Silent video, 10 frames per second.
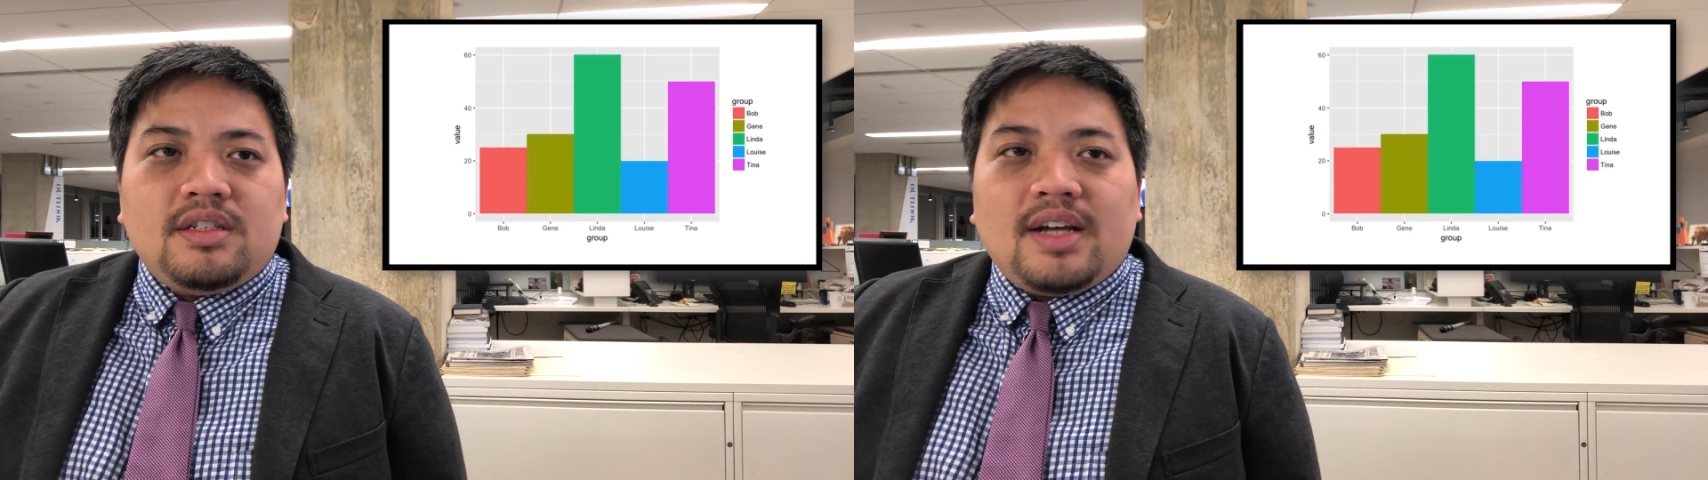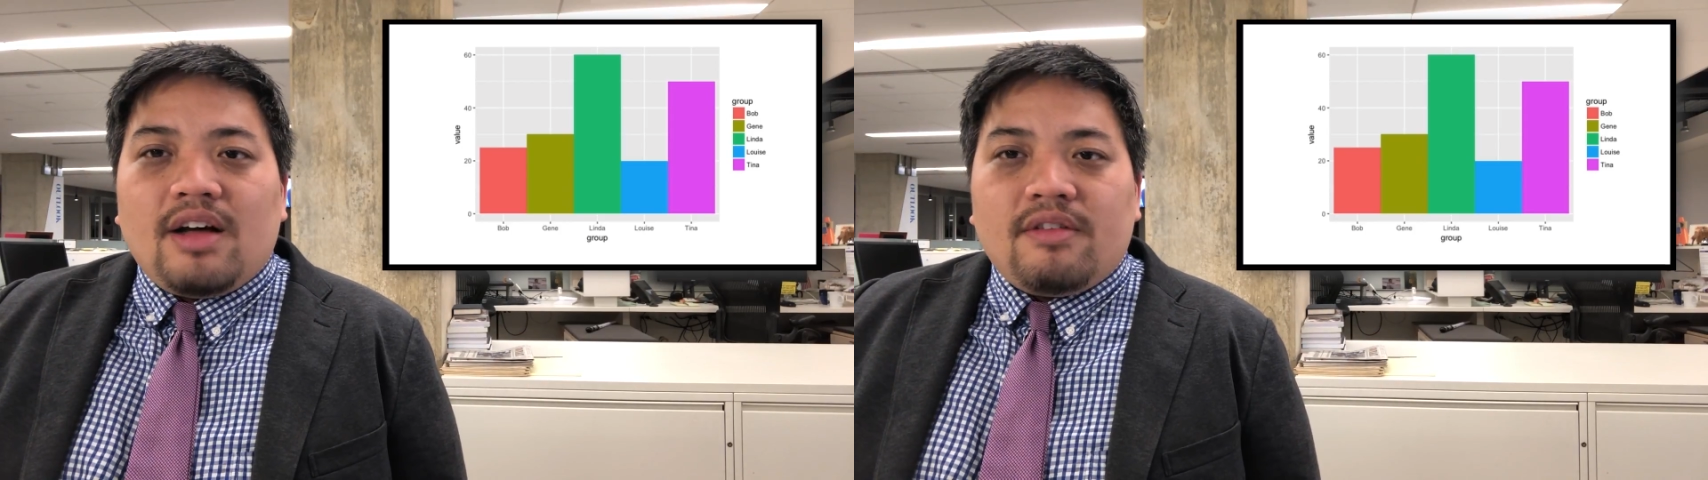
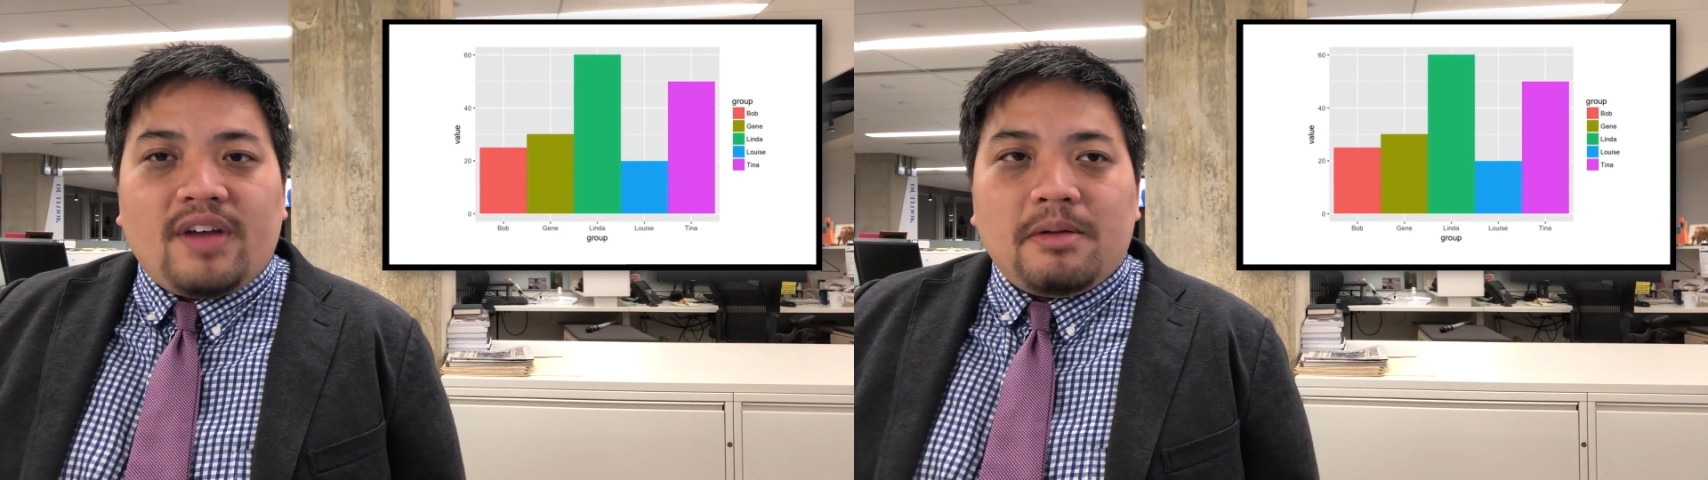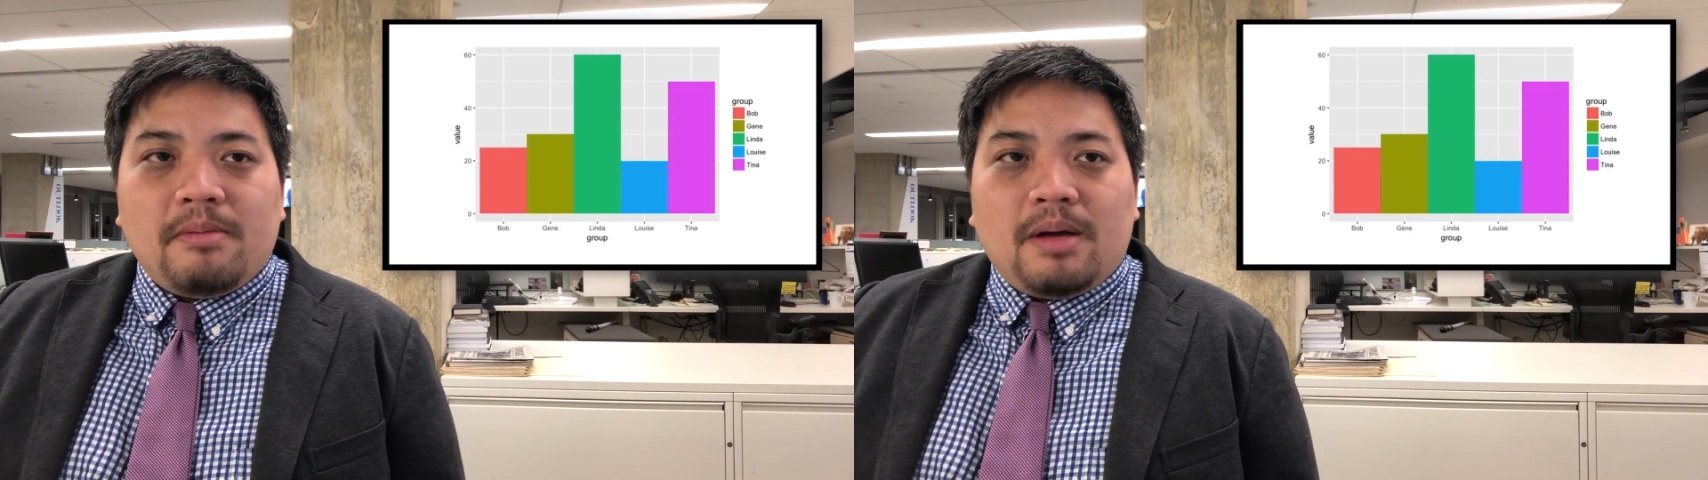to how the
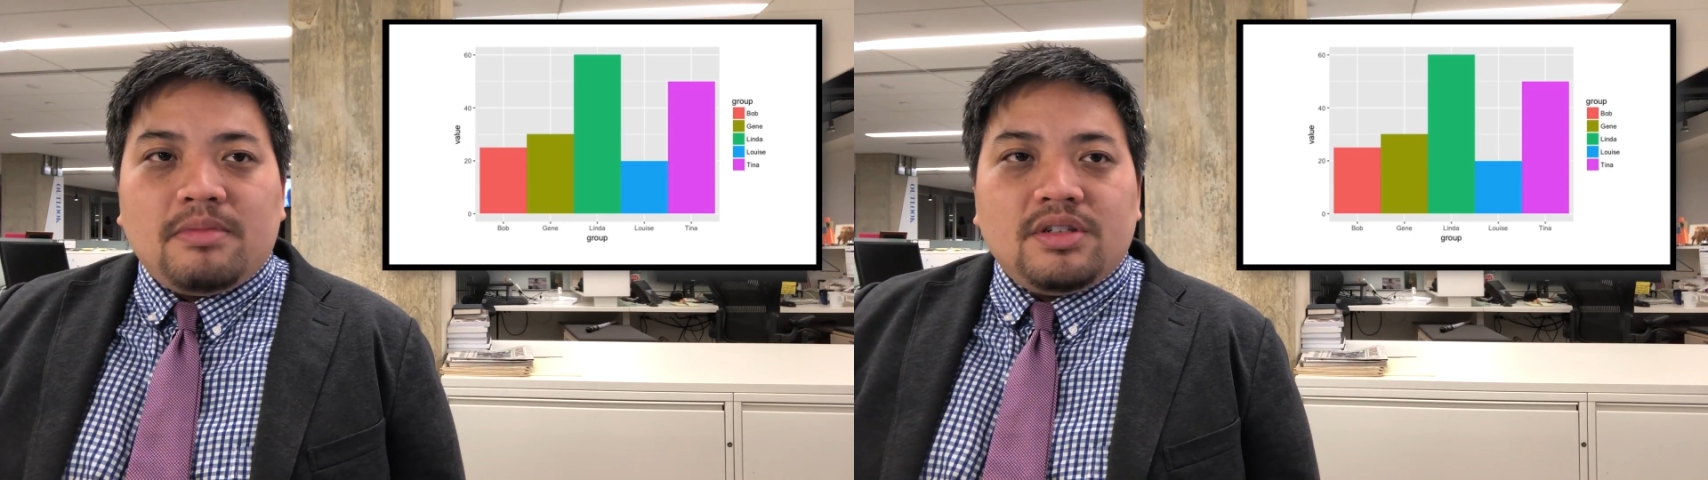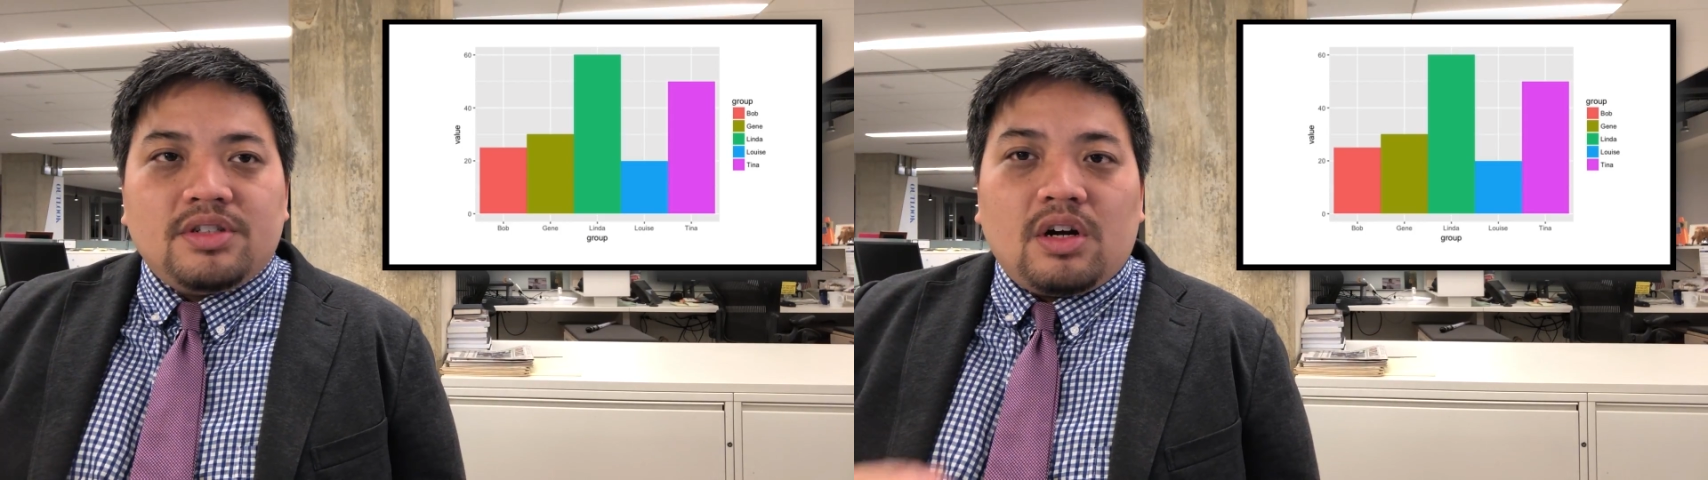family
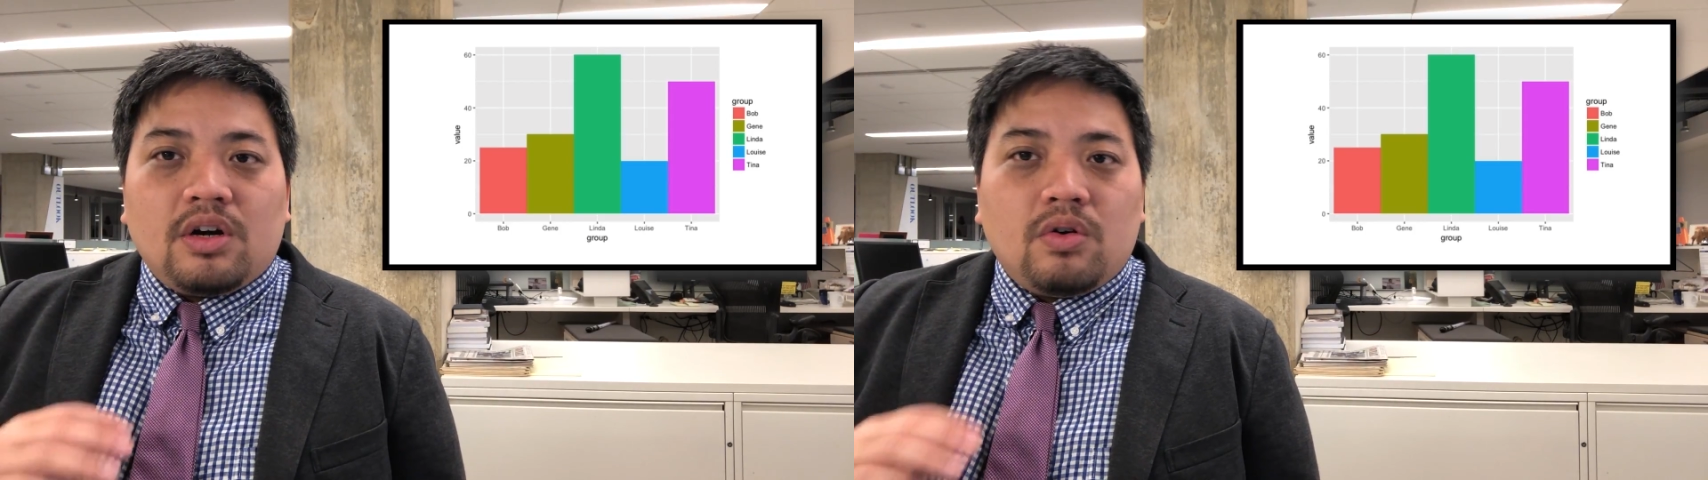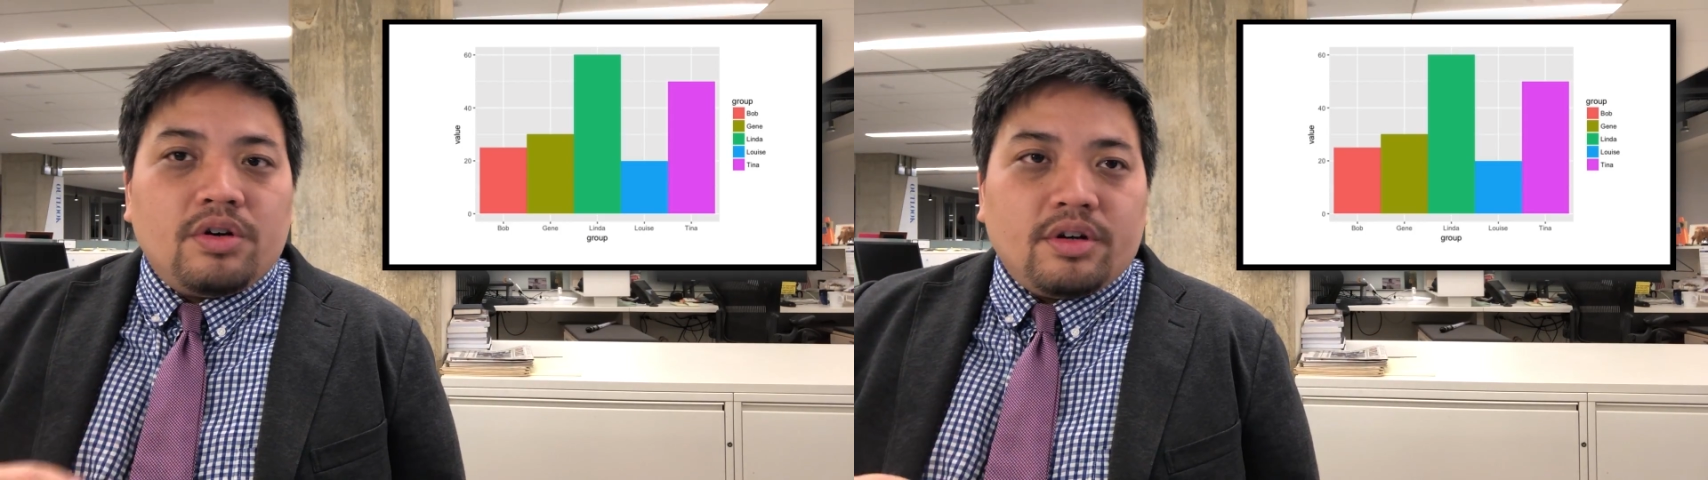members
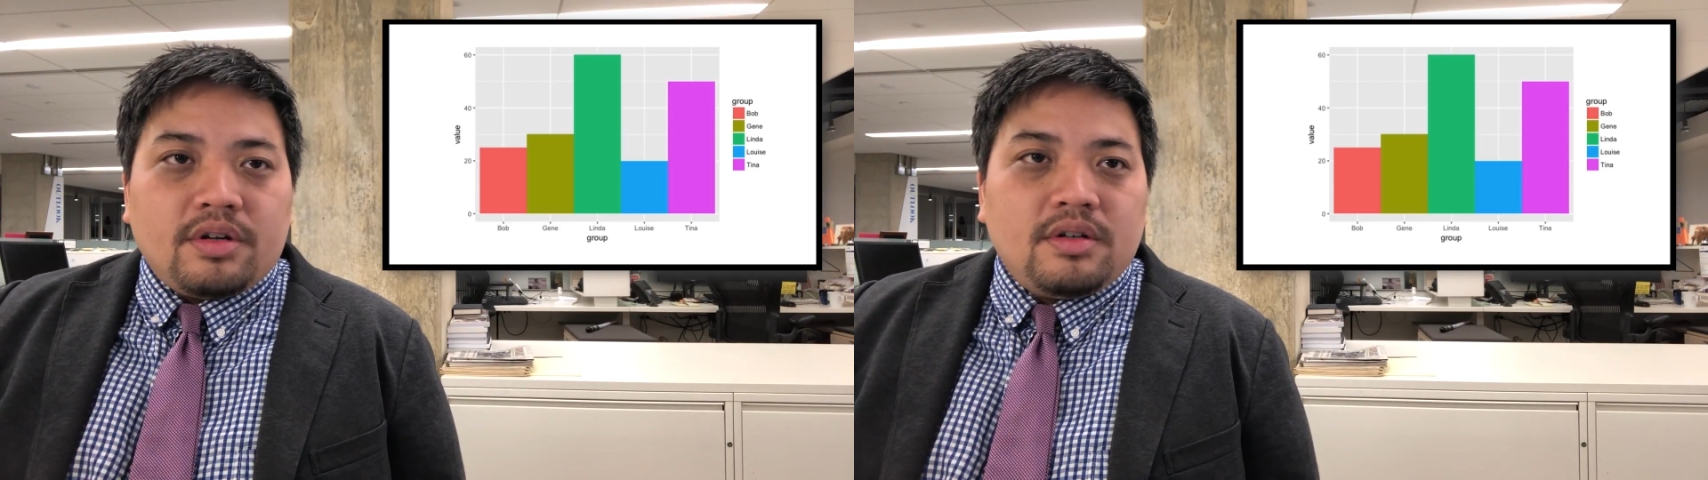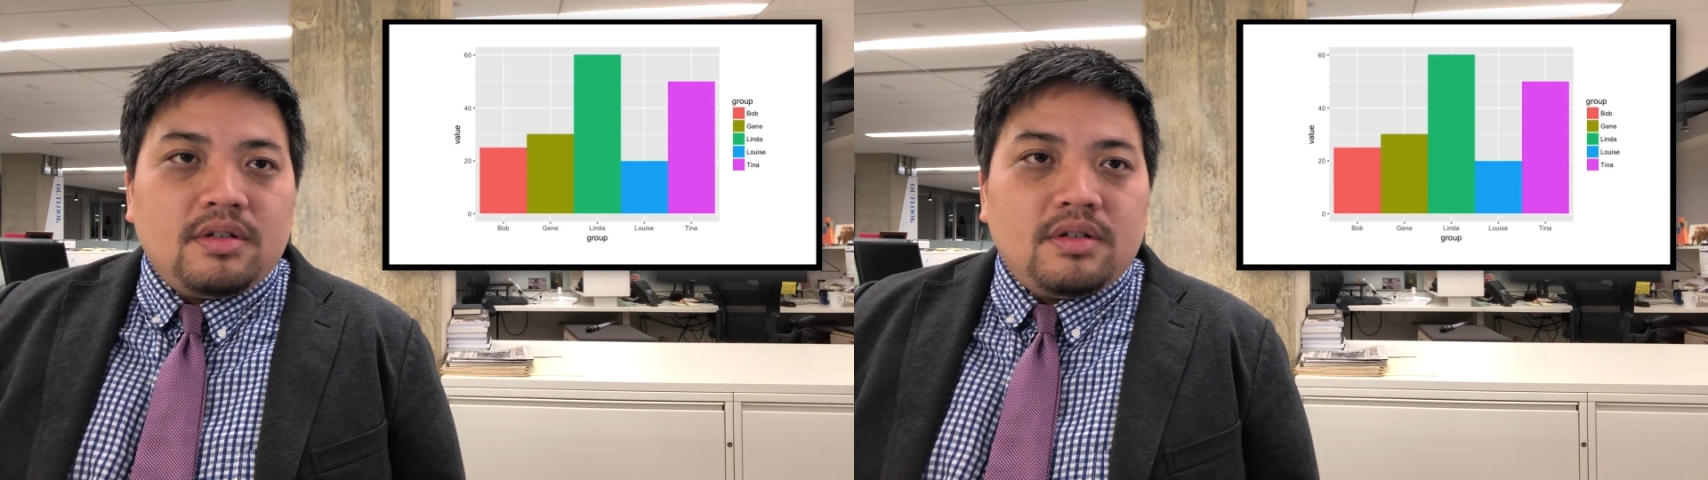are ordered.